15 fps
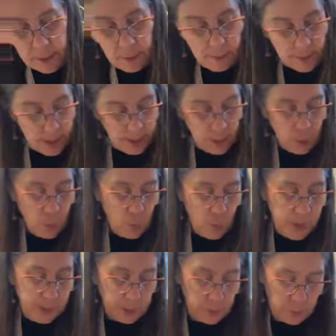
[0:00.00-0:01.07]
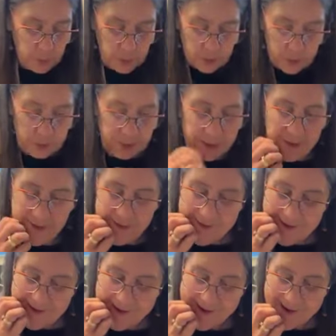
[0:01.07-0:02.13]
Get my quick dry
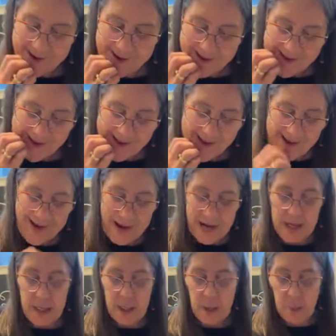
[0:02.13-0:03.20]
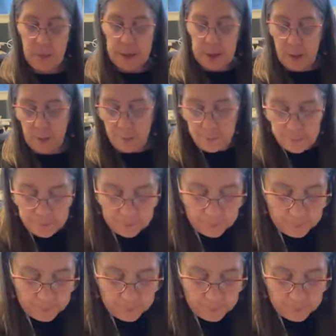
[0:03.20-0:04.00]
in. All right, here we go.